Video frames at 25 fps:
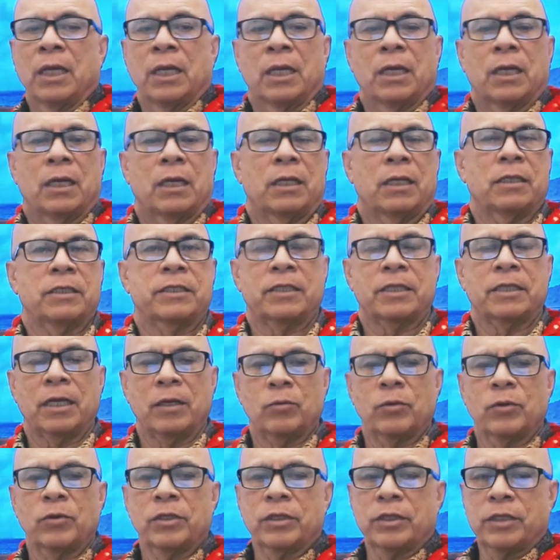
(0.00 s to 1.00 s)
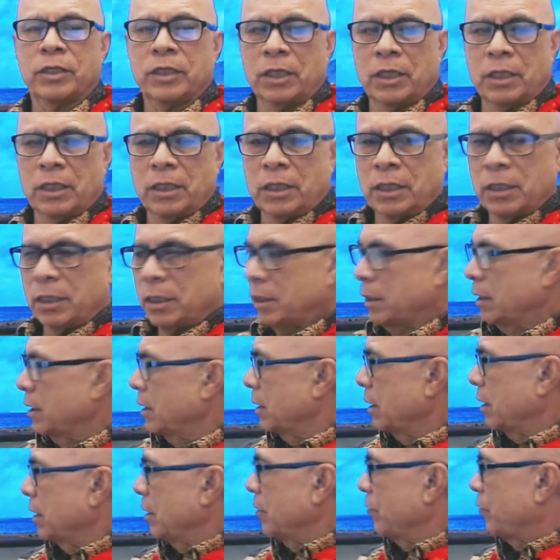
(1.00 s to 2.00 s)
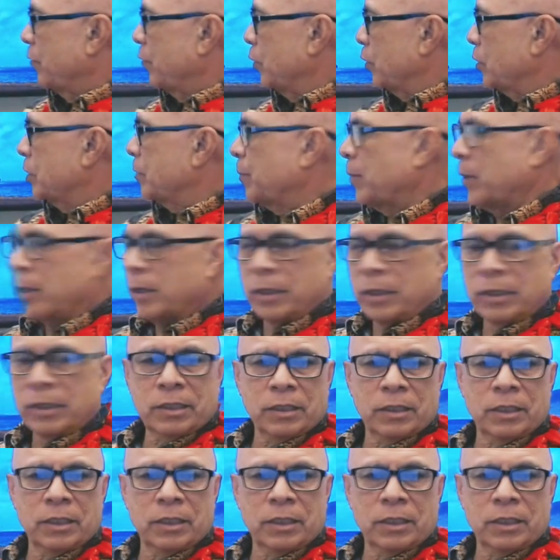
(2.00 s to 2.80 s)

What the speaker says: I'll start with the first part,